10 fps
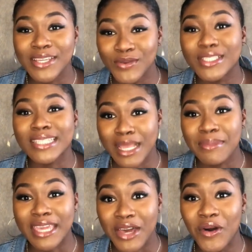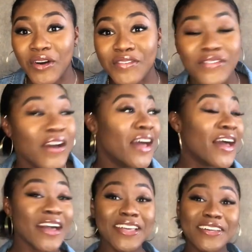It was snapping it off.
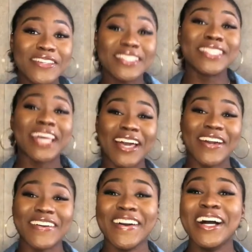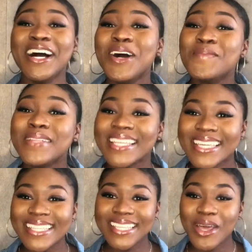So
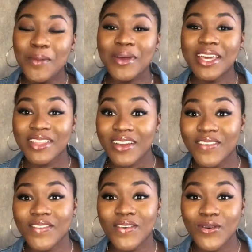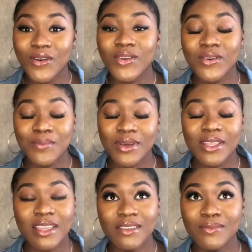please put enough oil and put
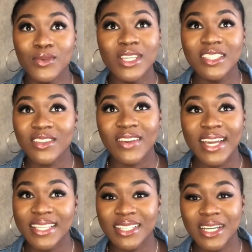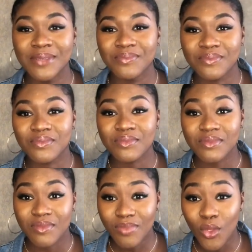enough moisturizer
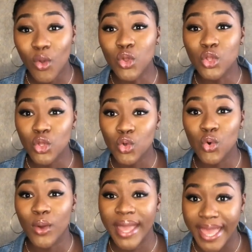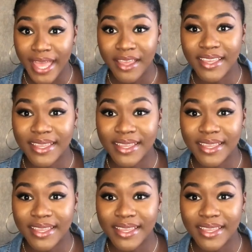on your hair.